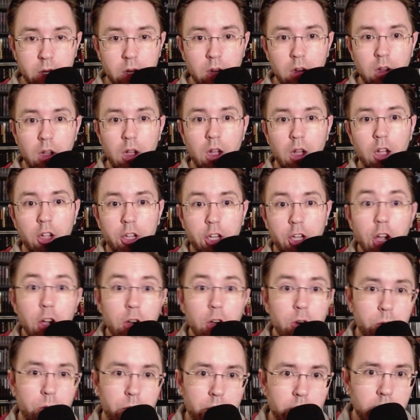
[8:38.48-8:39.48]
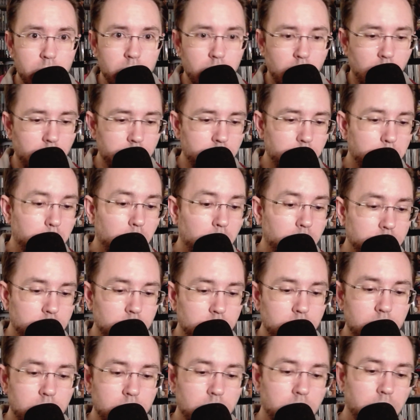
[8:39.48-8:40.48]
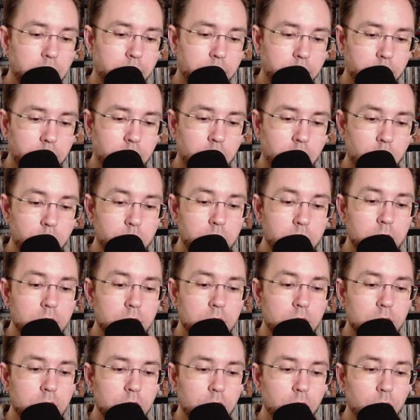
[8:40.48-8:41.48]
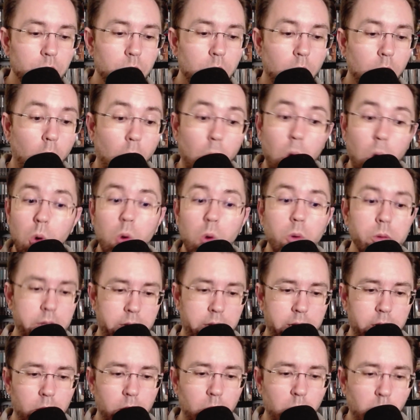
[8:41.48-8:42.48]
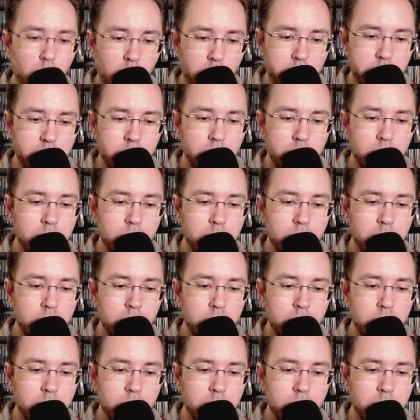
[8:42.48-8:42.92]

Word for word: uh, code on the button and the code is you hold L1,